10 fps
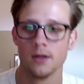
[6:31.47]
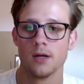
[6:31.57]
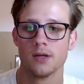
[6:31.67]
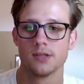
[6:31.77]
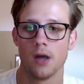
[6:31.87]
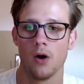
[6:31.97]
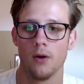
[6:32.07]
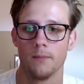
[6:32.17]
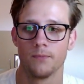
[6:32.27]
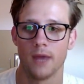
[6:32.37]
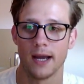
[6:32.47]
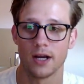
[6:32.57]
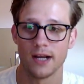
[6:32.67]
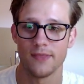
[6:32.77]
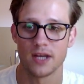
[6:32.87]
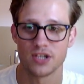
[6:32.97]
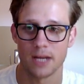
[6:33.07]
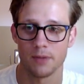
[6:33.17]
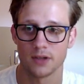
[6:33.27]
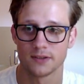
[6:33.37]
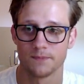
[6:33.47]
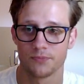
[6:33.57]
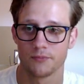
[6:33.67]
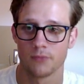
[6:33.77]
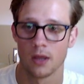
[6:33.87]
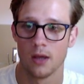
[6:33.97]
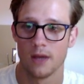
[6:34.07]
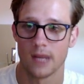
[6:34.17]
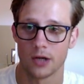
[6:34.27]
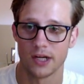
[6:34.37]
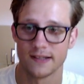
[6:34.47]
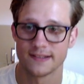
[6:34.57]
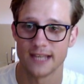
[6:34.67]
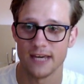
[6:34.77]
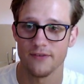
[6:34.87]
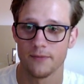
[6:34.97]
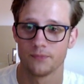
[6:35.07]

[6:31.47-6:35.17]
So I'm going to hit that checkbox, and I'm going to hit save.